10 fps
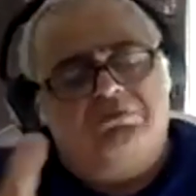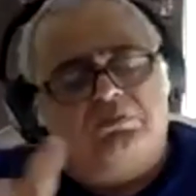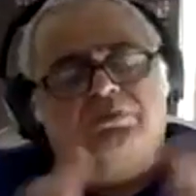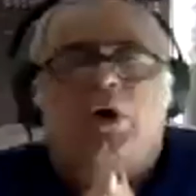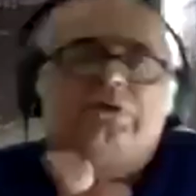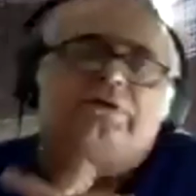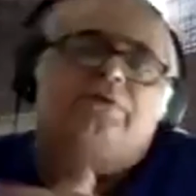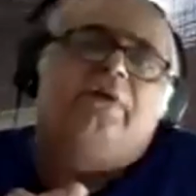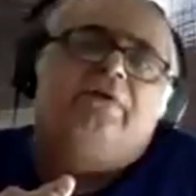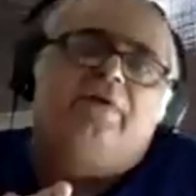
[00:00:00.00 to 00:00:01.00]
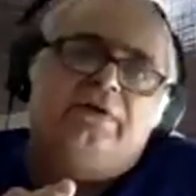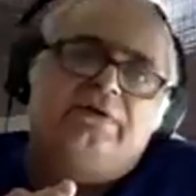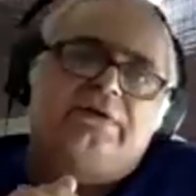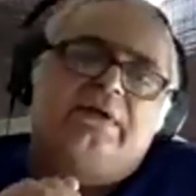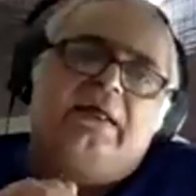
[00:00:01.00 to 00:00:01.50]
box of
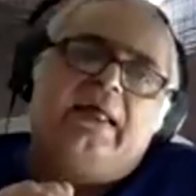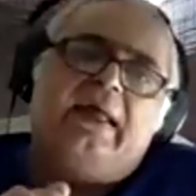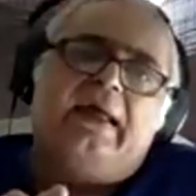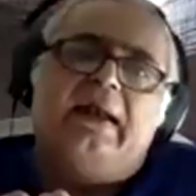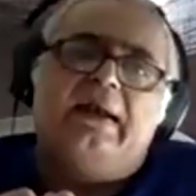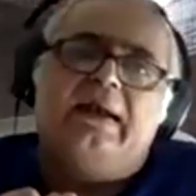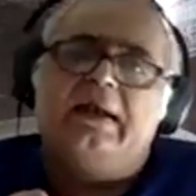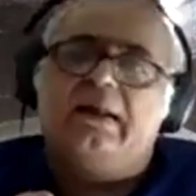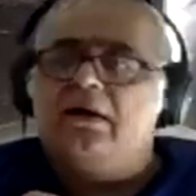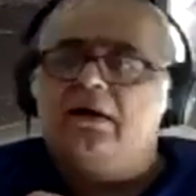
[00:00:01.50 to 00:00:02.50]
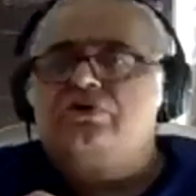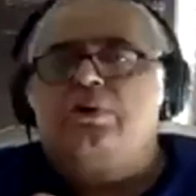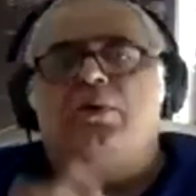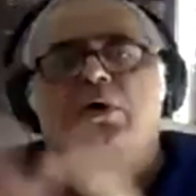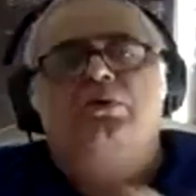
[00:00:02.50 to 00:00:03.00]
DVDs. And so
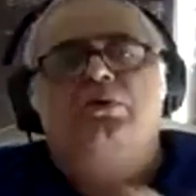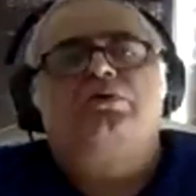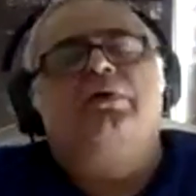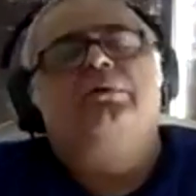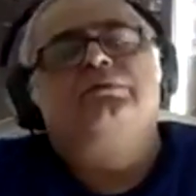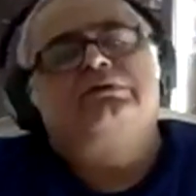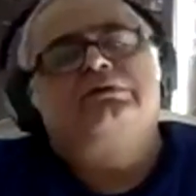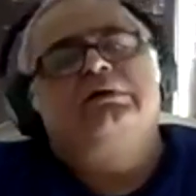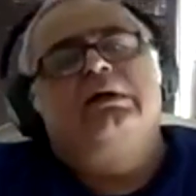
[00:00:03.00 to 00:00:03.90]
among those films,